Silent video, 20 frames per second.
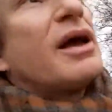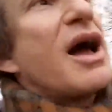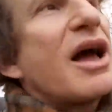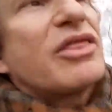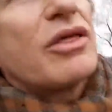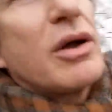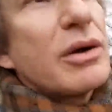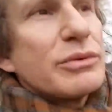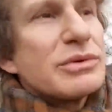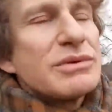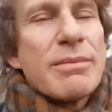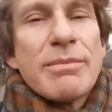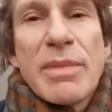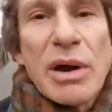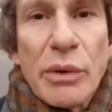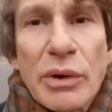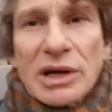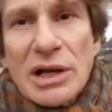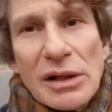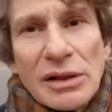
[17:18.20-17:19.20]
I thought it was a
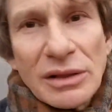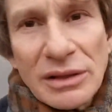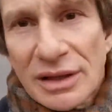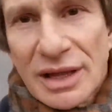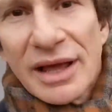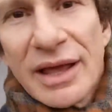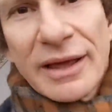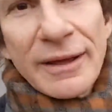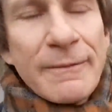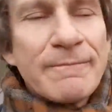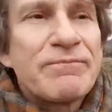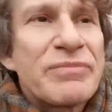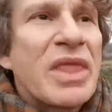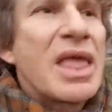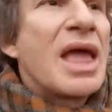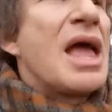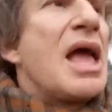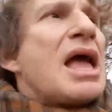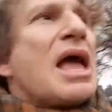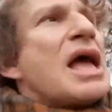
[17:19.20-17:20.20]
miracle.
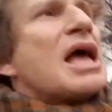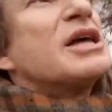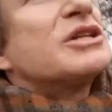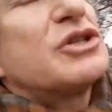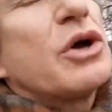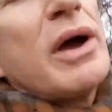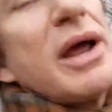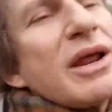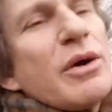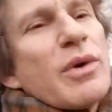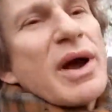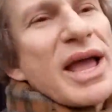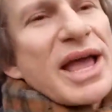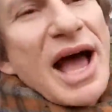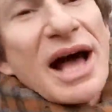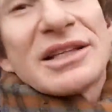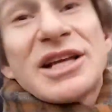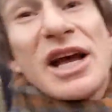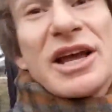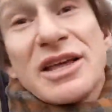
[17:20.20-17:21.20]
So anyway,
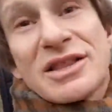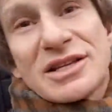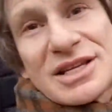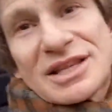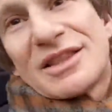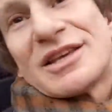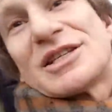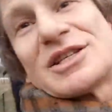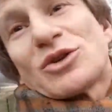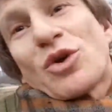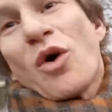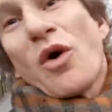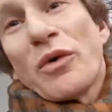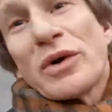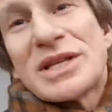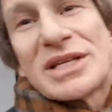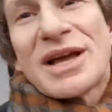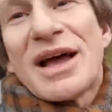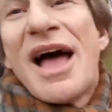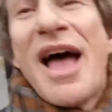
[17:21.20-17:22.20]
tell you the
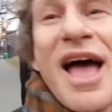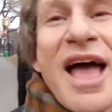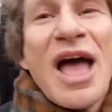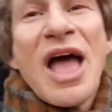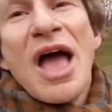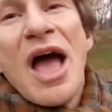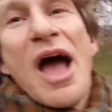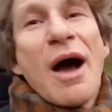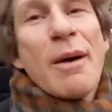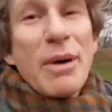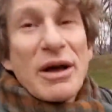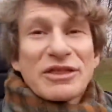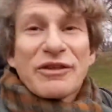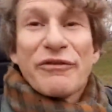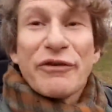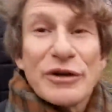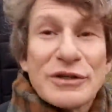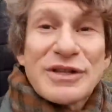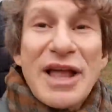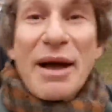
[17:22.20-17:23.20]
story about the
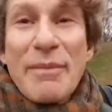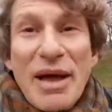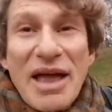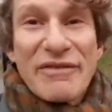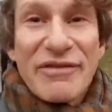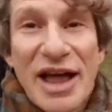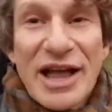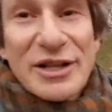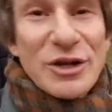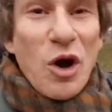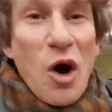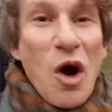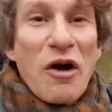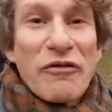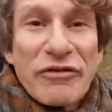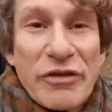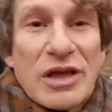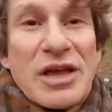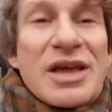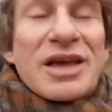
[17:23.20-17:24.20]
first time I ever had
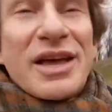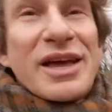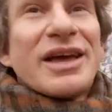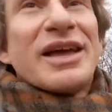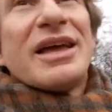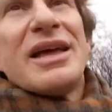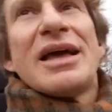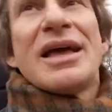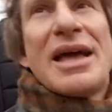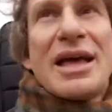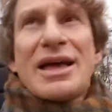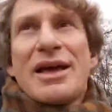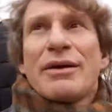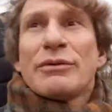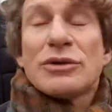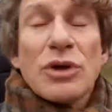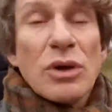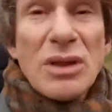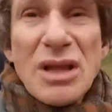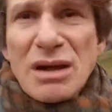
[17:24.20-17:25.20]
coffee.
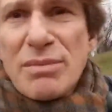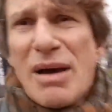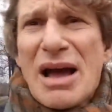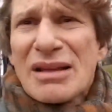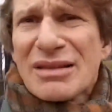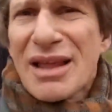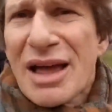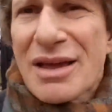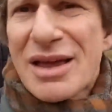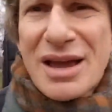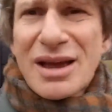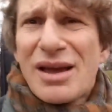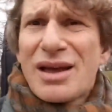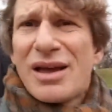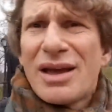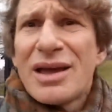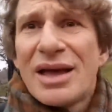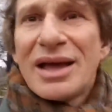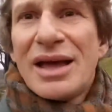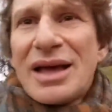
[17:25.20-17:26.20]
It was only about
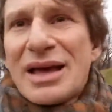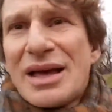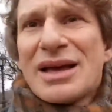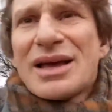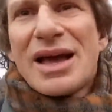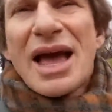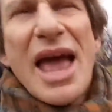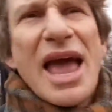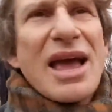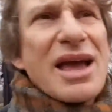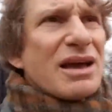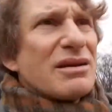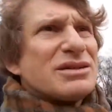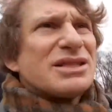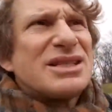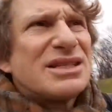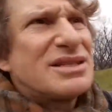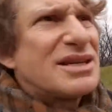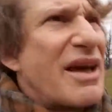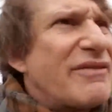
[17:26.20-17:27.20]

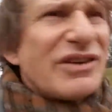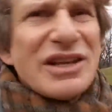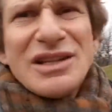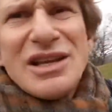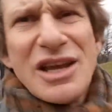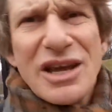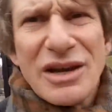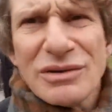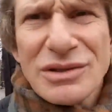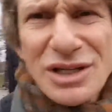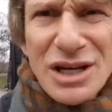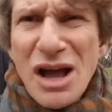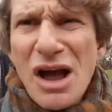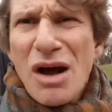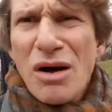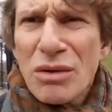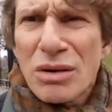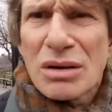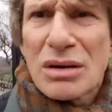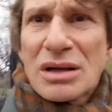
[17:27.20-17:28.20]
7 years
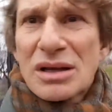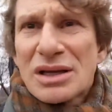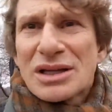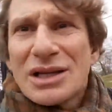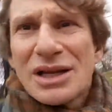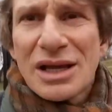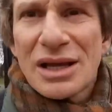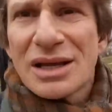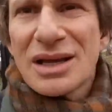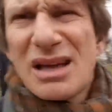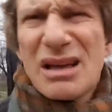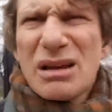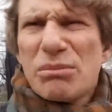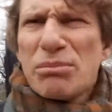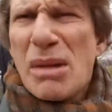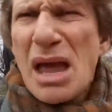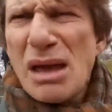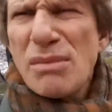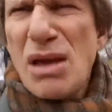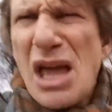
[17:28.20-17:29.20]
ago?
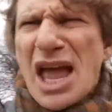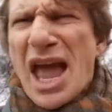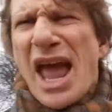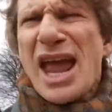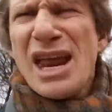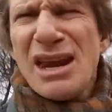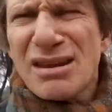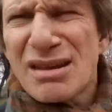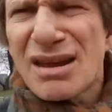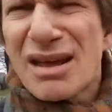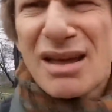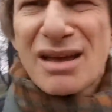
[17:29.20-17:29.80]
Maybe 8?